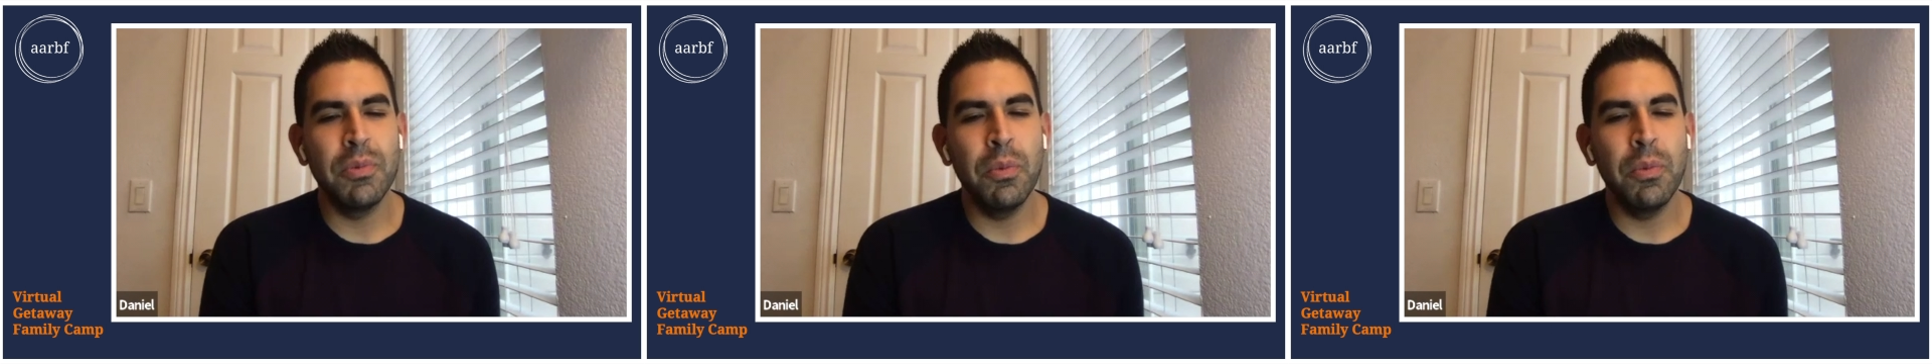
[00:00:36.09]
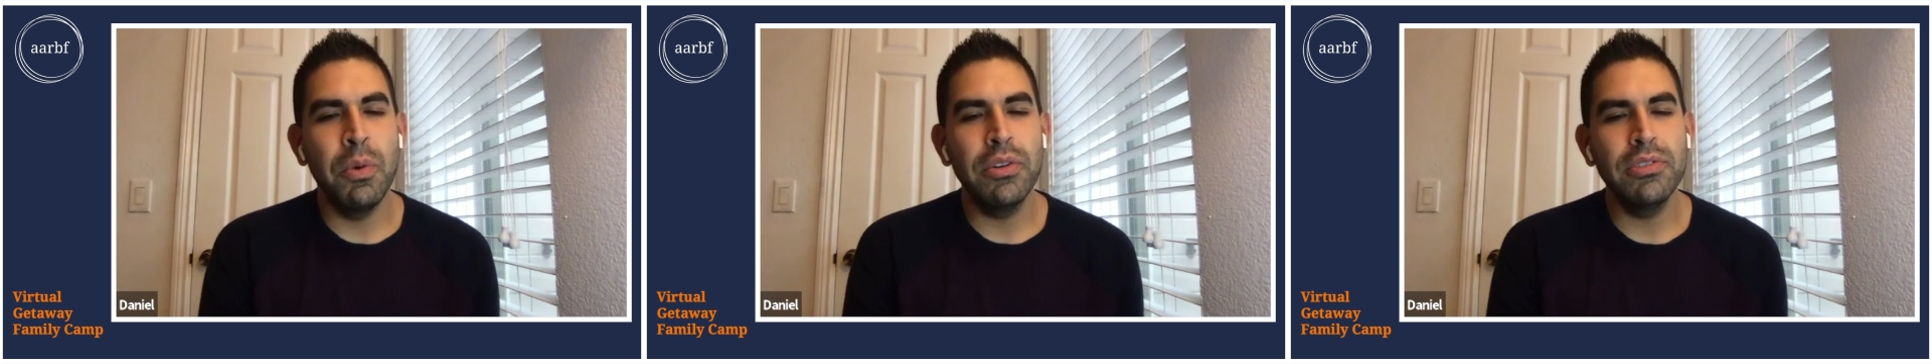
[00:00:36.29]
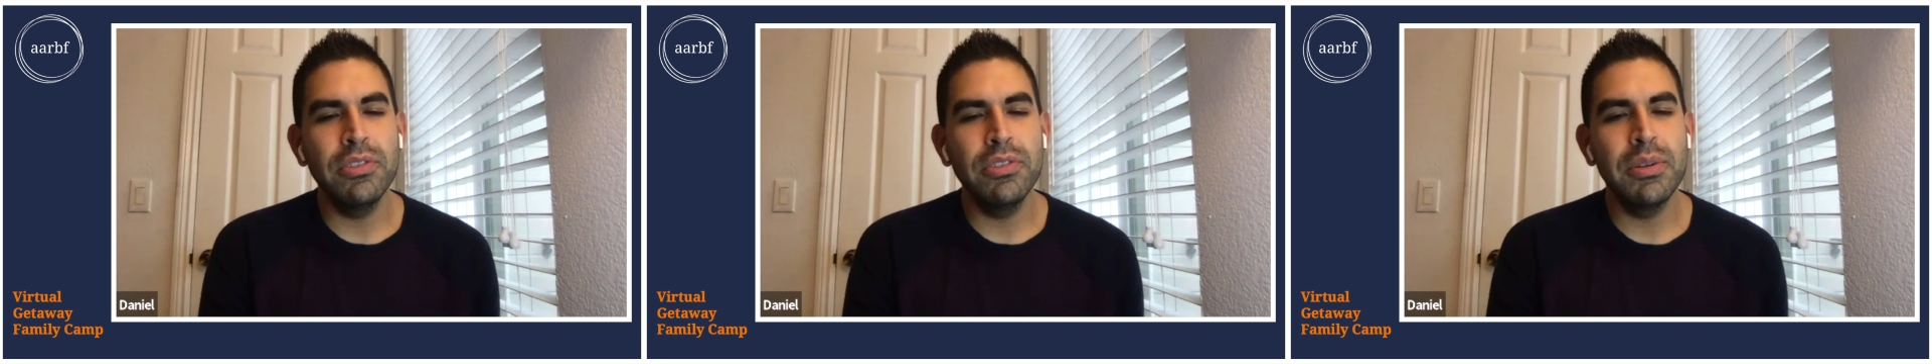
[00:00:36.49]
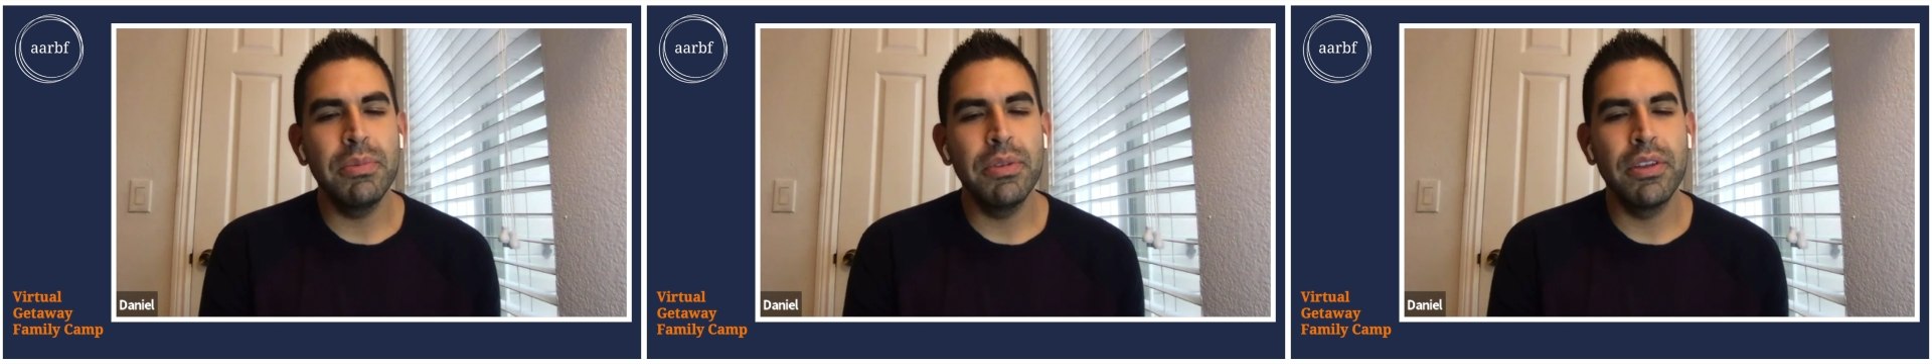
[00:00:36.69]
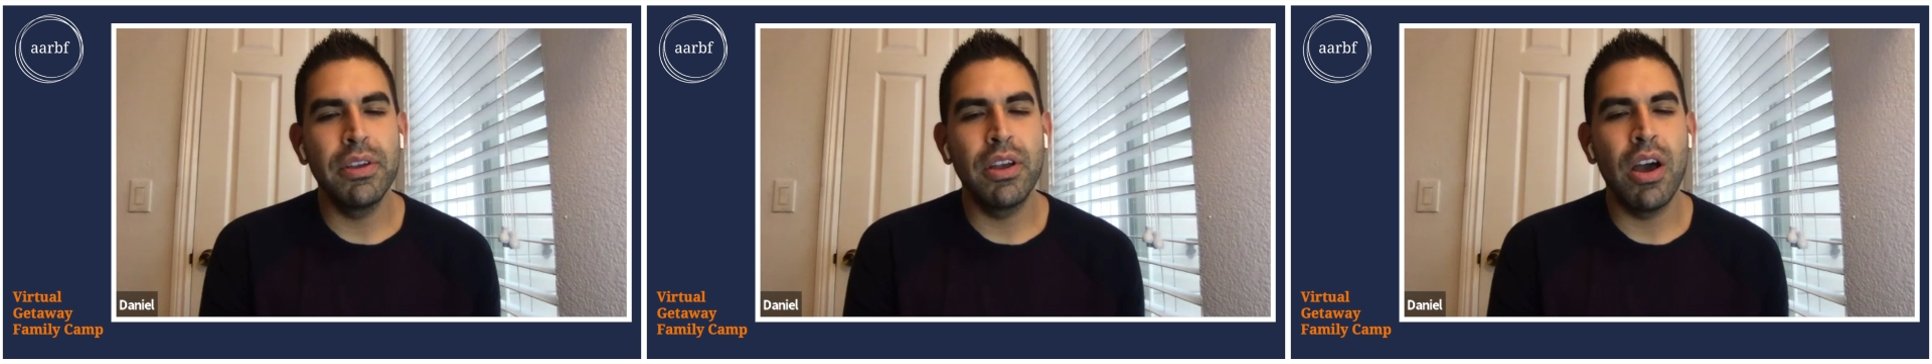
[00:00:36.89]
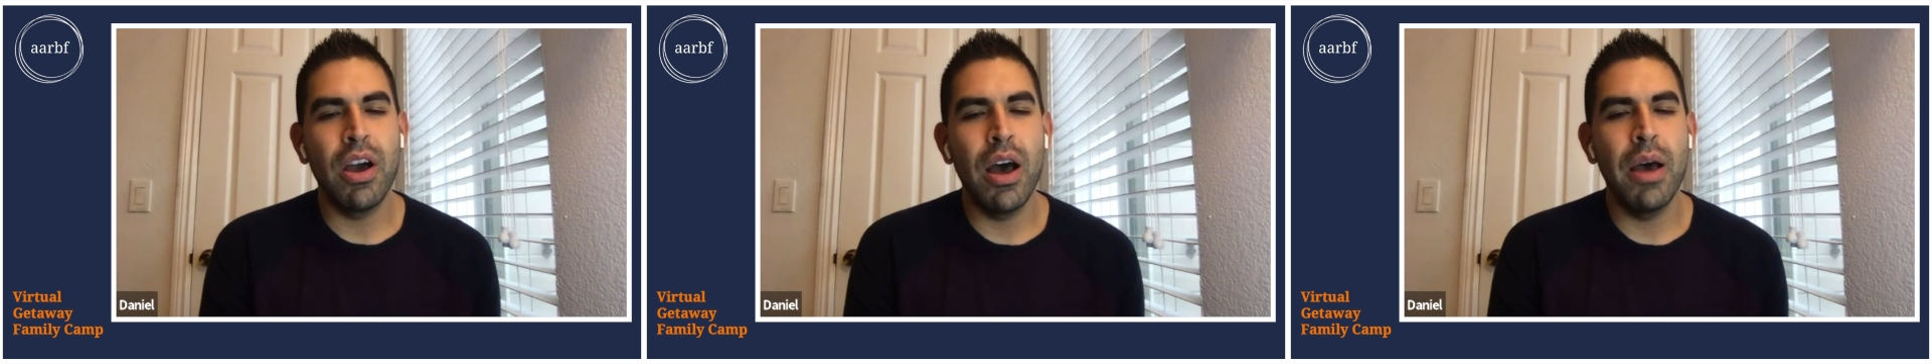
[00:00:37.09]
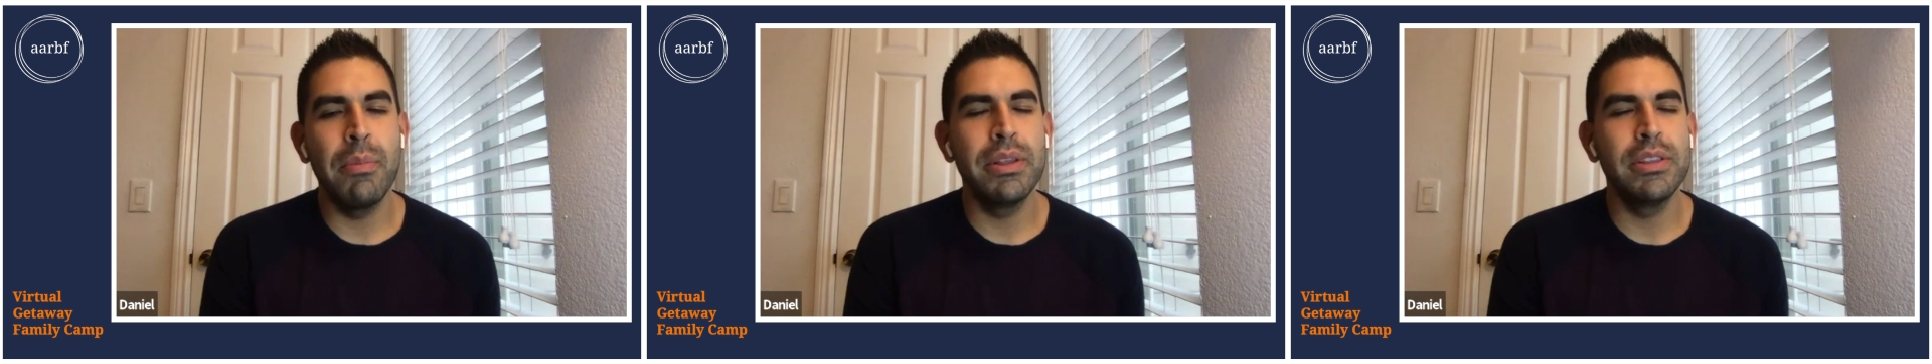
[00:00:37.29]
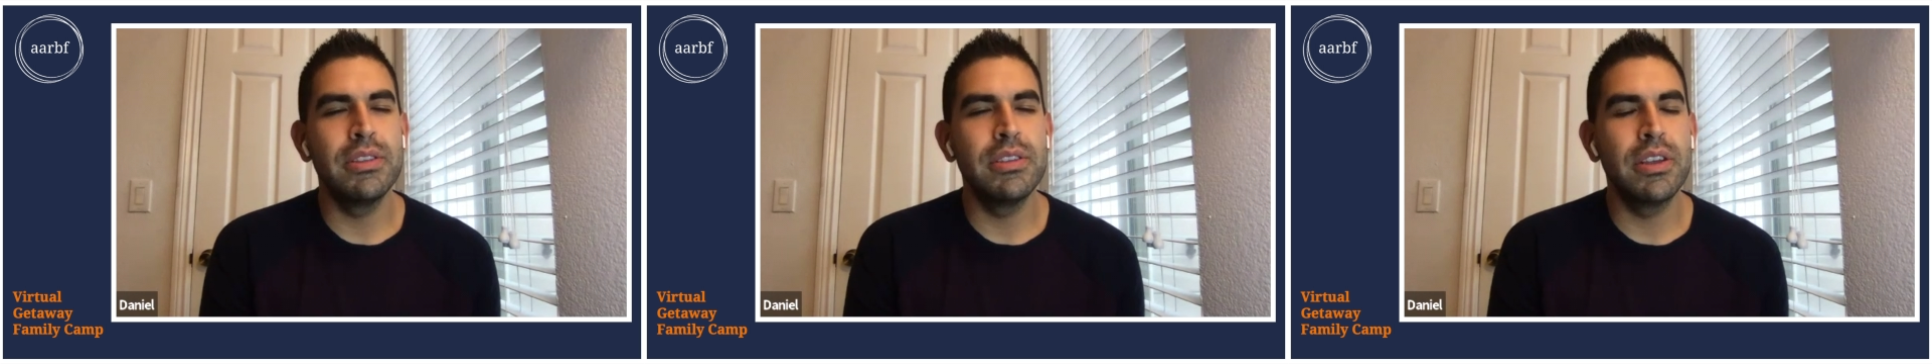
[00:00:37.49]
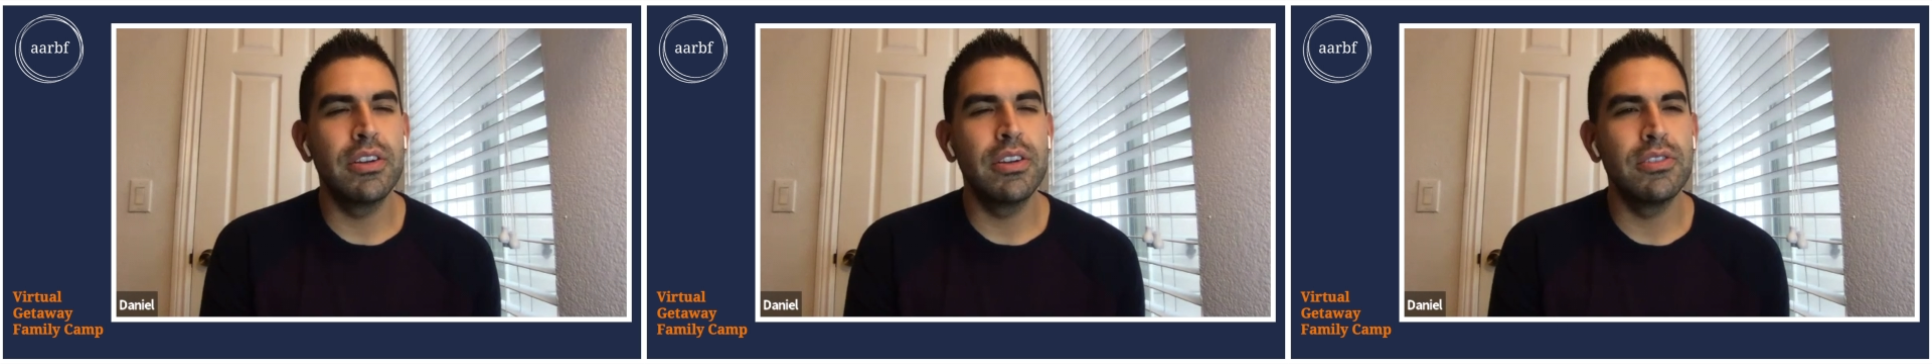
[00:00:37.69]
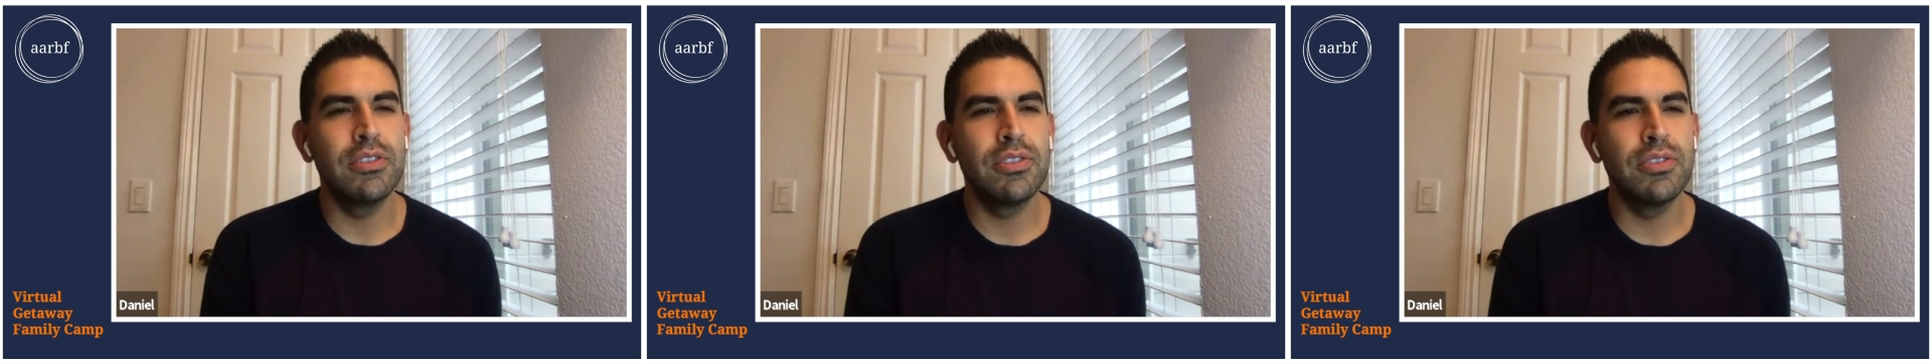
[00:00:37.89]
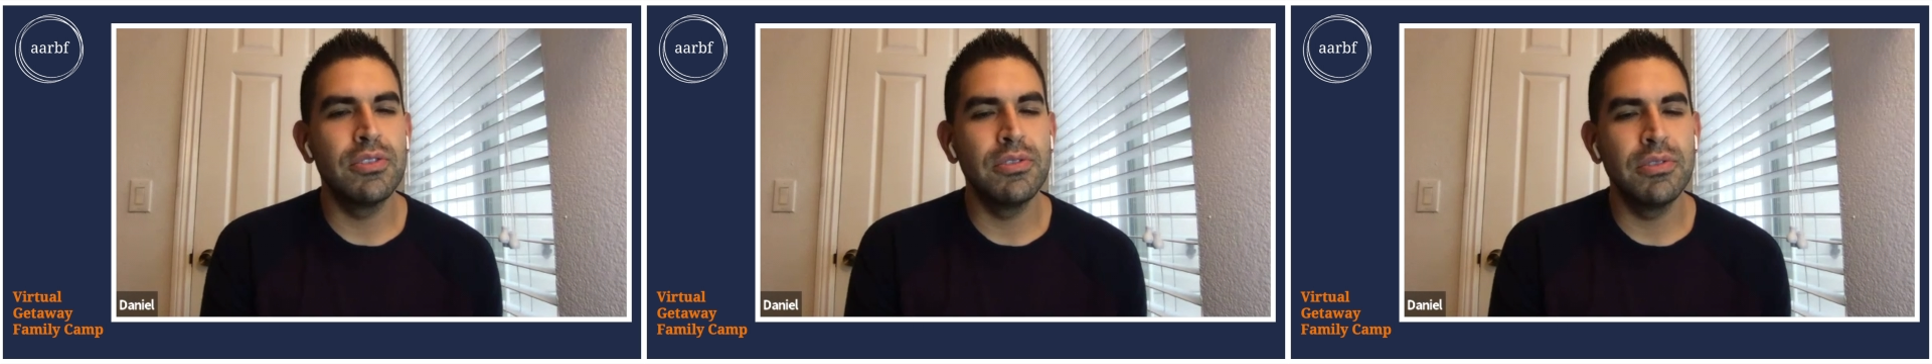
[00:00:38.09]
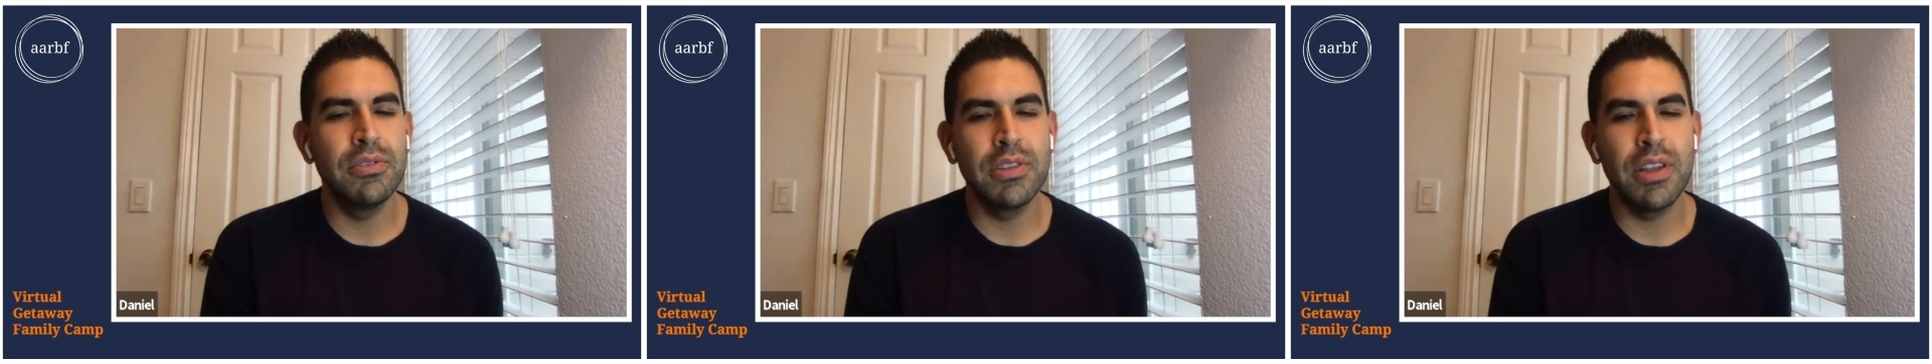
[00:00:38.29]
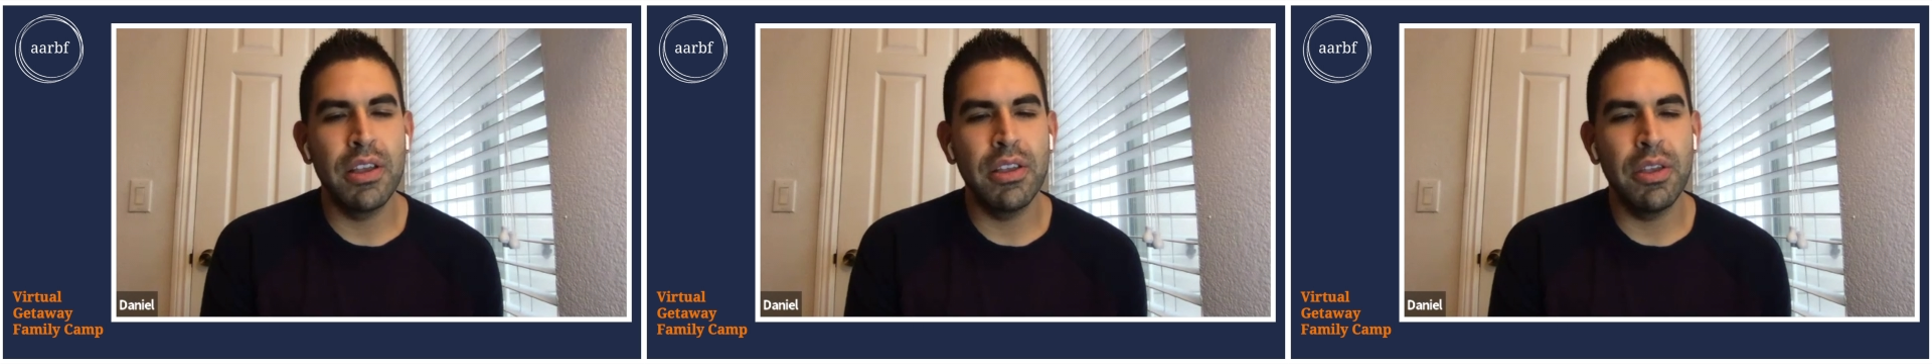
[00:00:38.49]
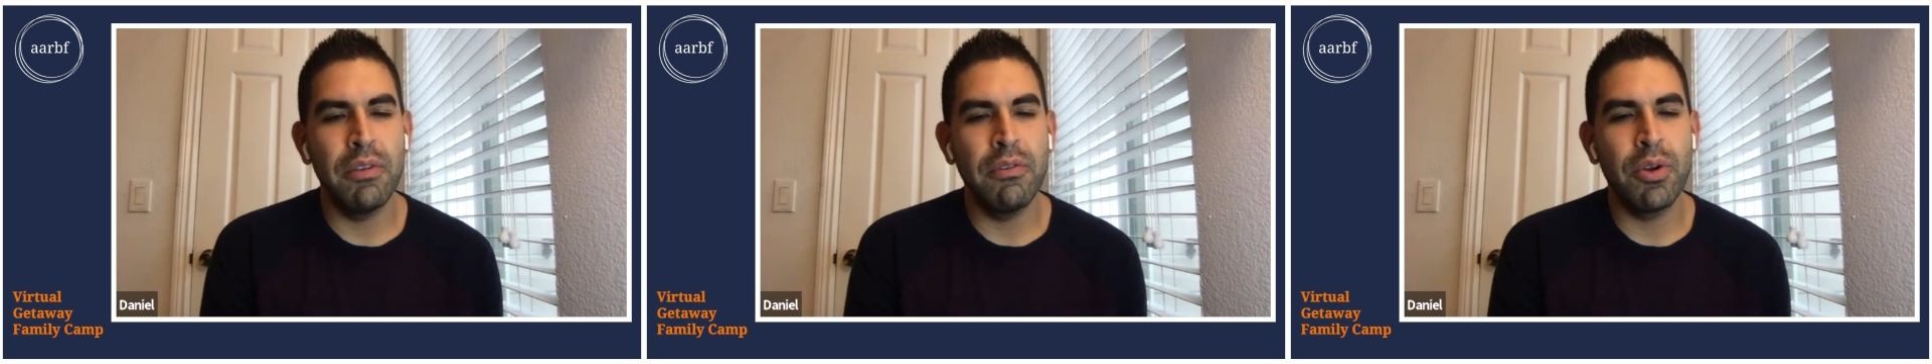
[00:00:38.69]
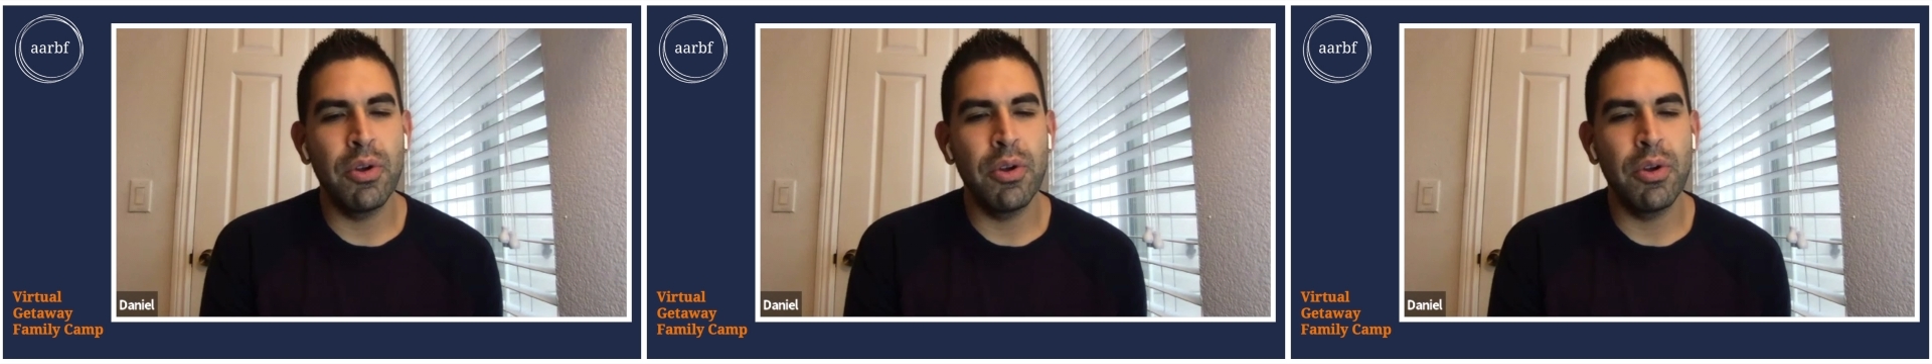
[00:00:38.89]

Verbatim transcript: What are some of the comments and concerns that you've